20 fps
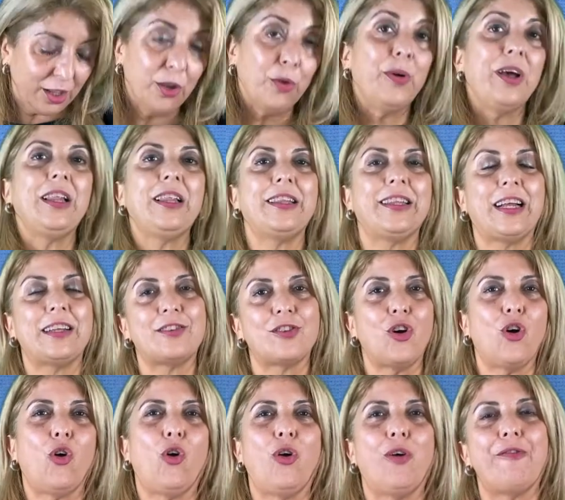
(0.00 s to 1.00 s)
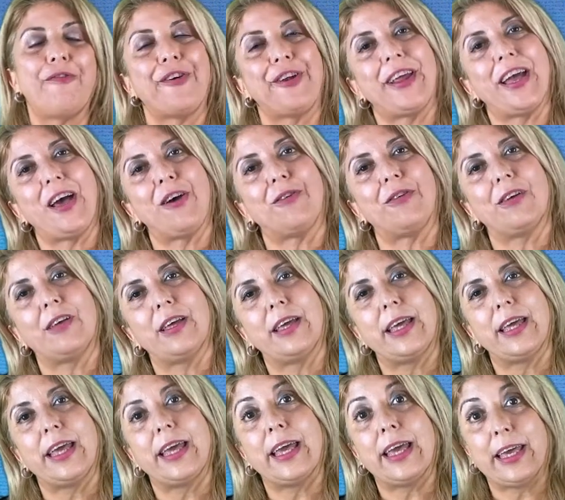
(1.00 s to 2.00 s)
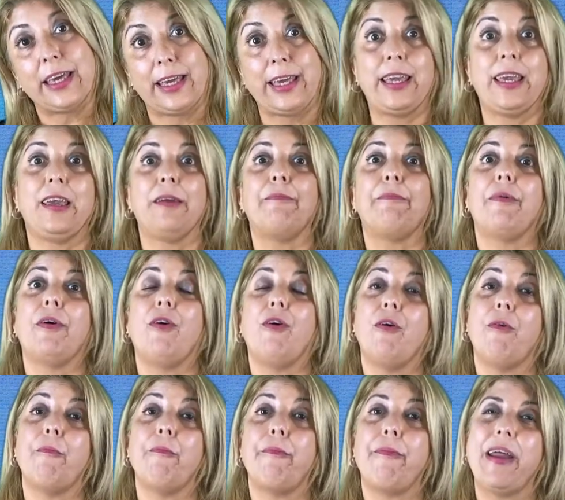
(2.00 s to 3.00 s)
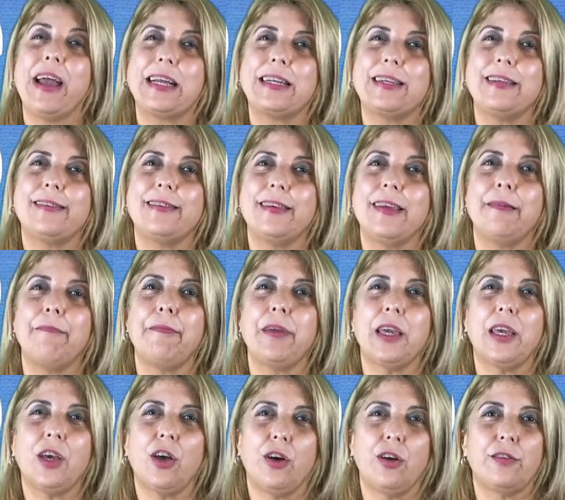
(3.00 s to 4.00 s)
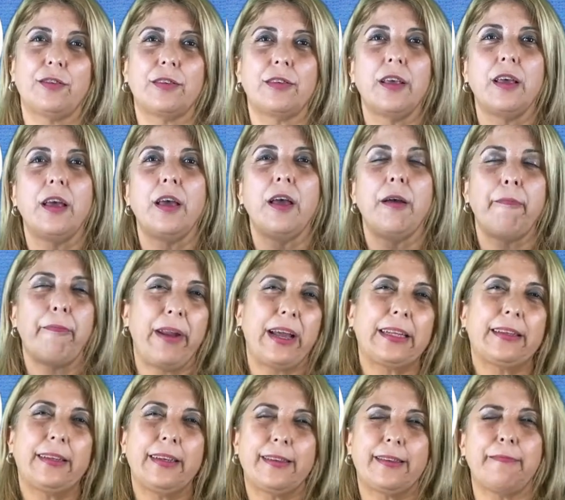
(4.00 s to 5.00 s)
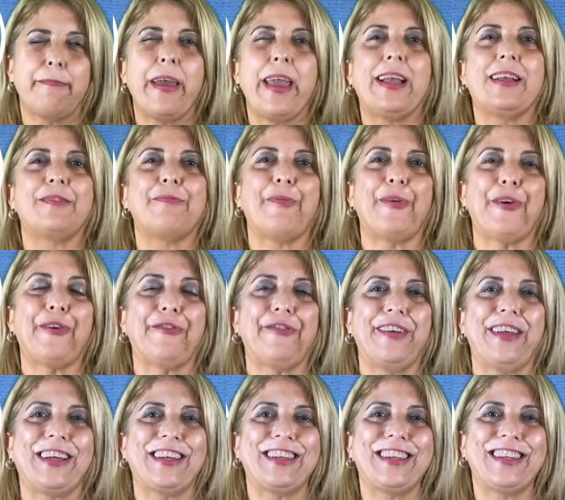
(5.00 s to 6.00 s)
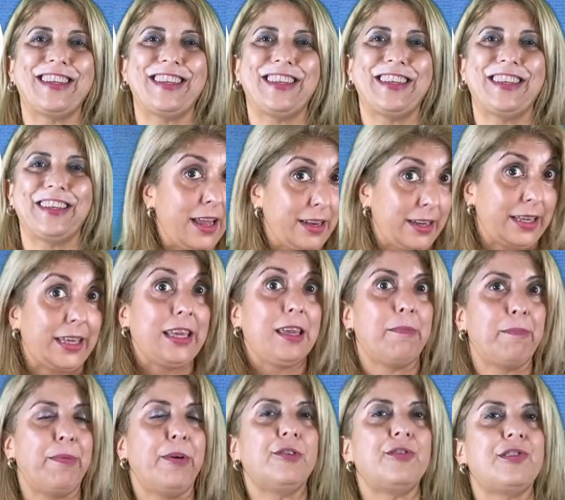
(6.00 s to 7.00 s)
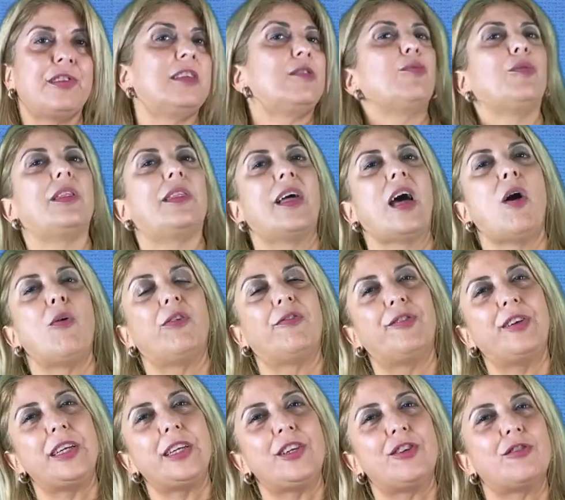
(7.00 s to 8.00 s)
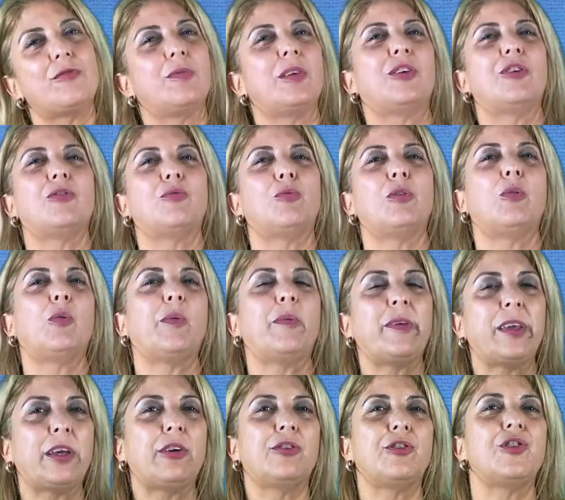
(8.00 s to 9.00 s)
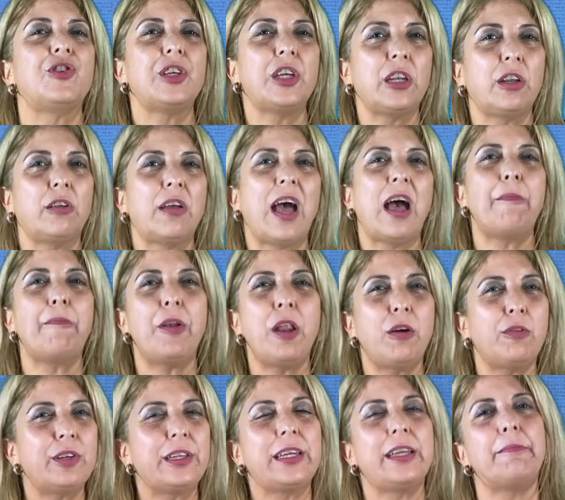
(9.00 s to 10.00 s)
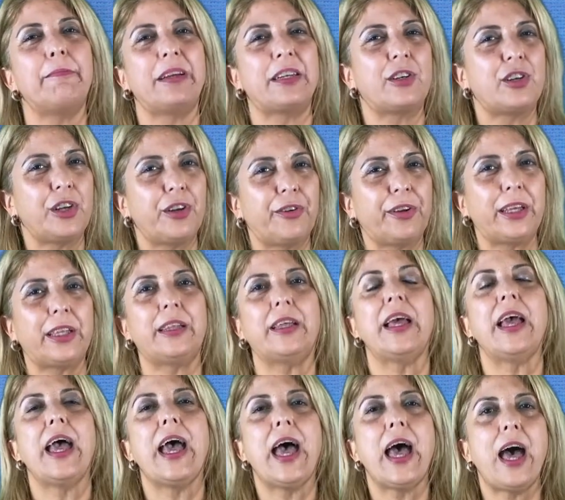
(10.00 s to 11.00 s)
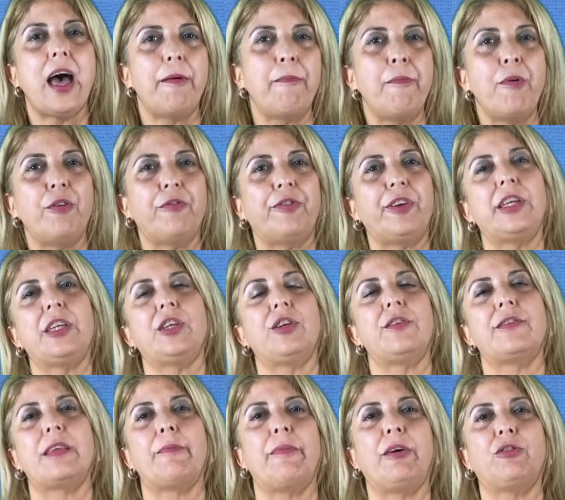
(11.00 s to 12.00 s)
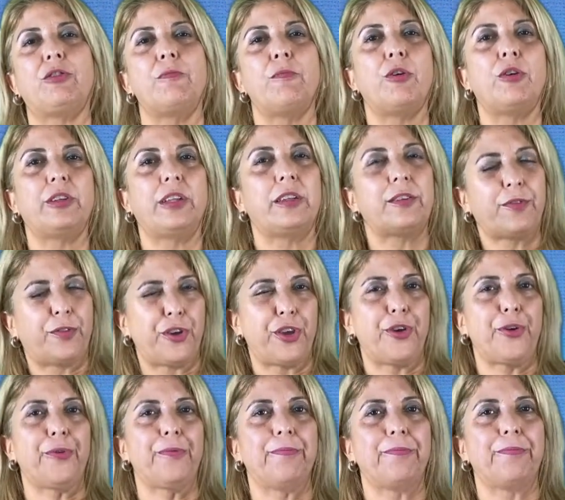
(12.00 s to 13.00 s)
Well, that's all for now. Keep on practicing because practice makes perfect. Keep posted with our videos because we will be continuing uploading material and more videos about modals for you.